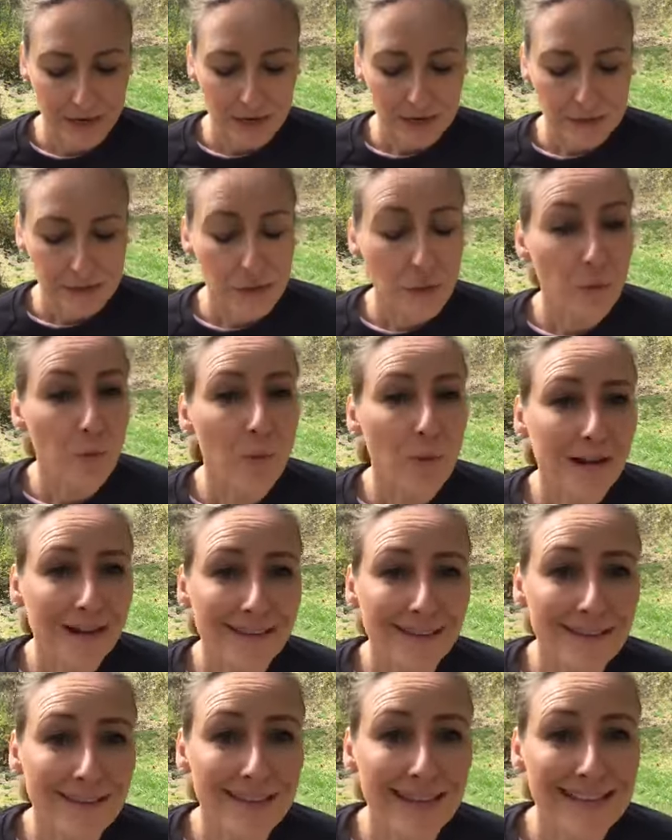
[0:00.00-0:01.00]
So one
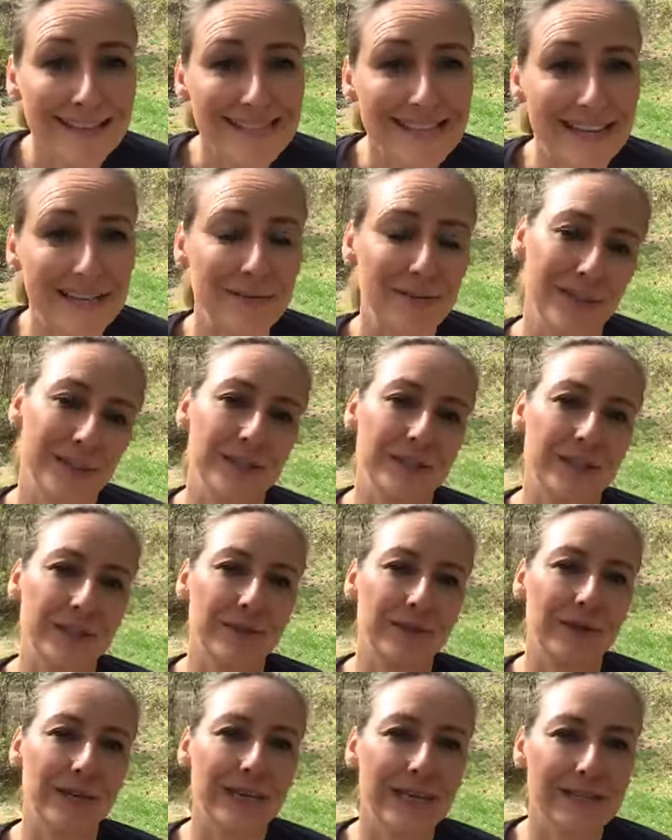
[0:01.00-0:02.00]
of the things that you can
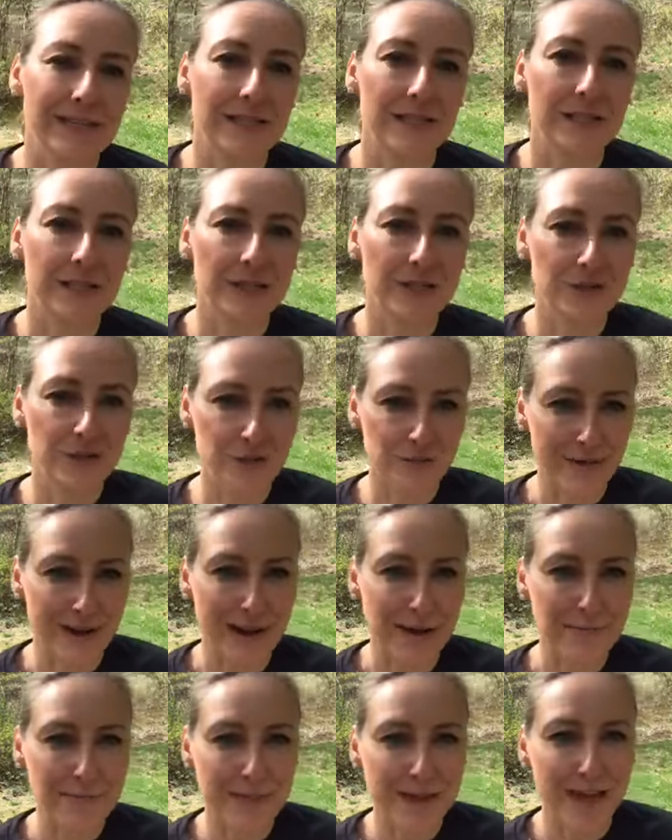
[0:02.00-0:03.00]
do is to
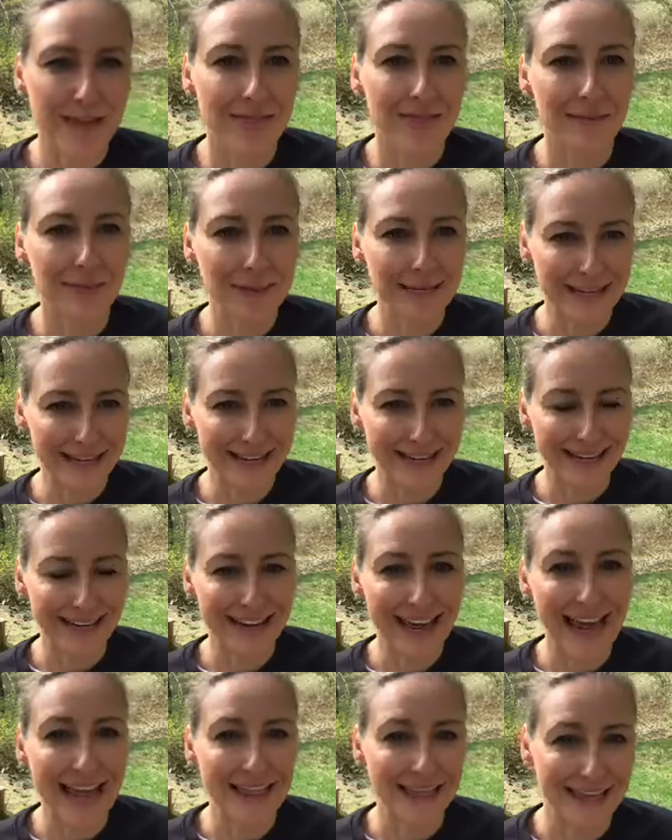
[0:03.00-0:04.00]
trim the
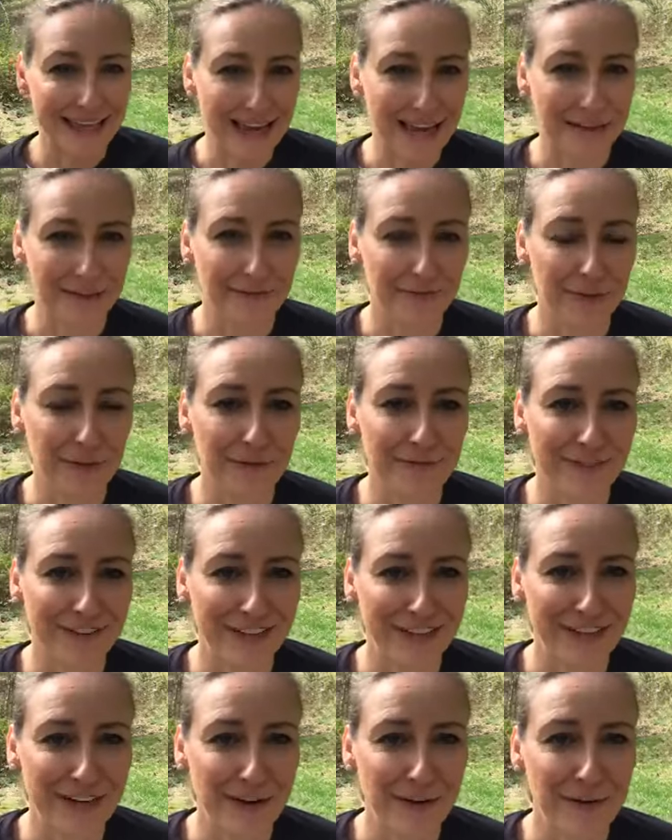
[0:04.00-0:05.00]
beginning and the end of your
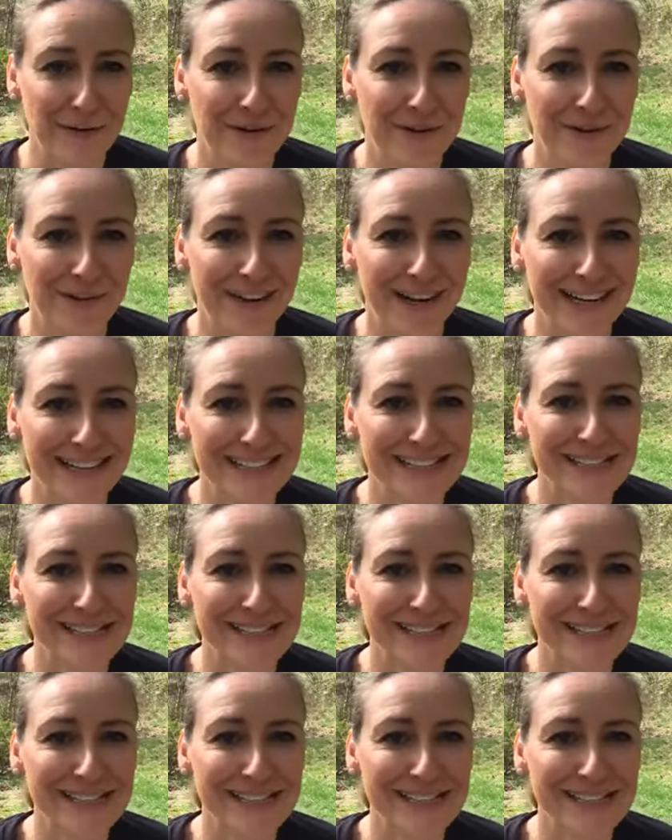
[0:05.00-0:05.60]
video, right?